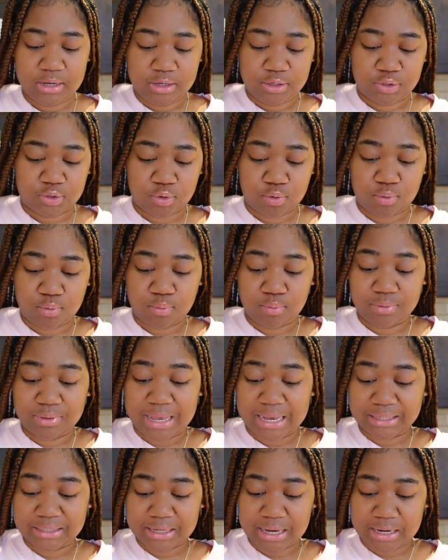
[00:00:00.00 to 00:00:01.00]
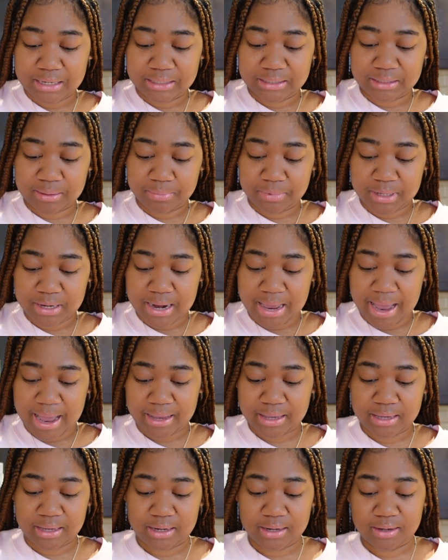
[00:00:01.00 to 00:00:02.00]
So that's kind of something
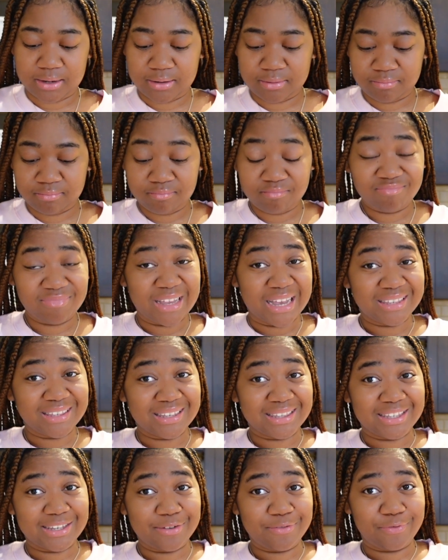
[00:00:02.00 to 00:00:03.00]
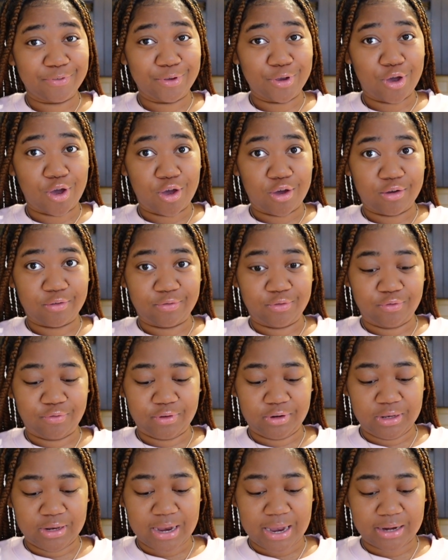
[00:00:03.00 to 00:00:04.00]
that that's a tip for y'all if you
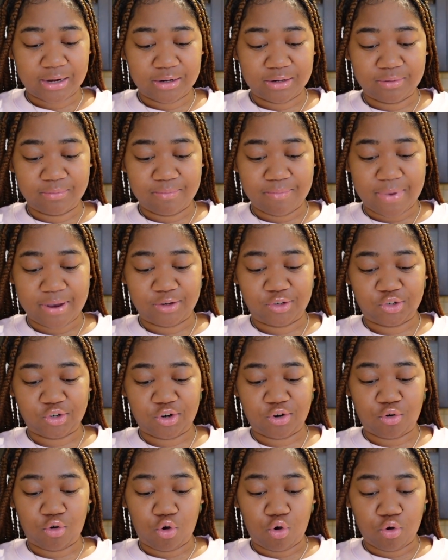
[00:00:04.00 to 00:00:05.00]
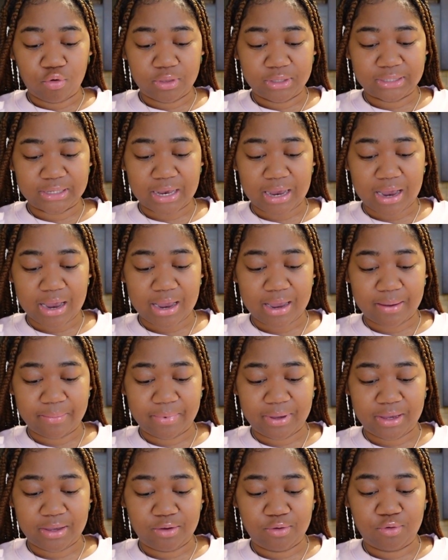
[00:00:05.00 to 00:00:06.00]
really kind of measure all the time
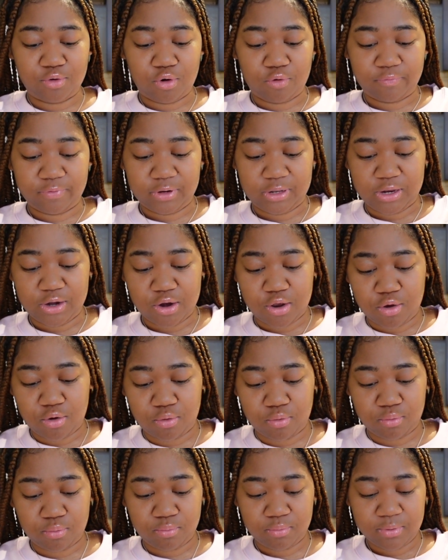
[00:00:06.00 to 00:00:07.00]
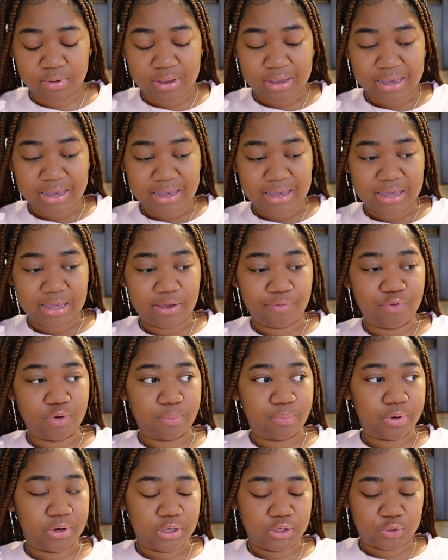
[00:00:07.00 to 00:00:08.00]
and you don't really know if
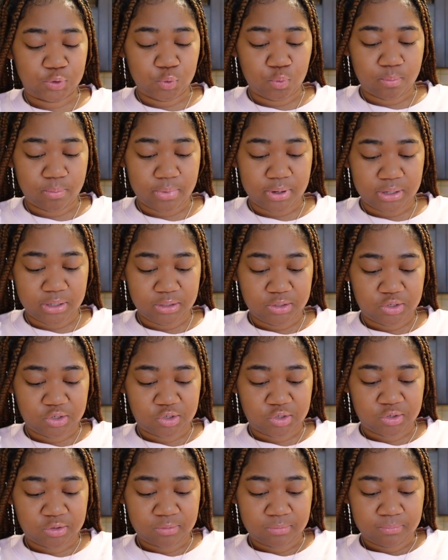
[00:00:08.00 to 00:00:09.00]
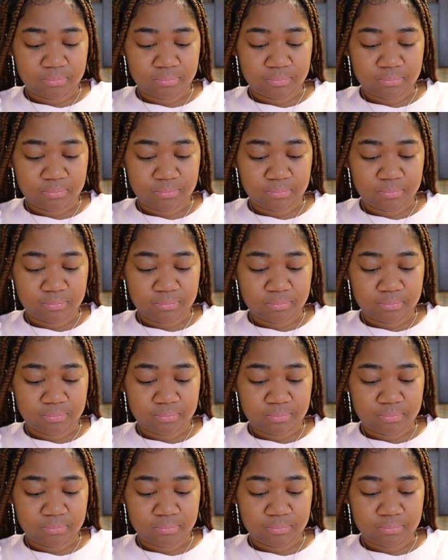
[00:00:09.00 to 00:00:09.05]
you're putting too much.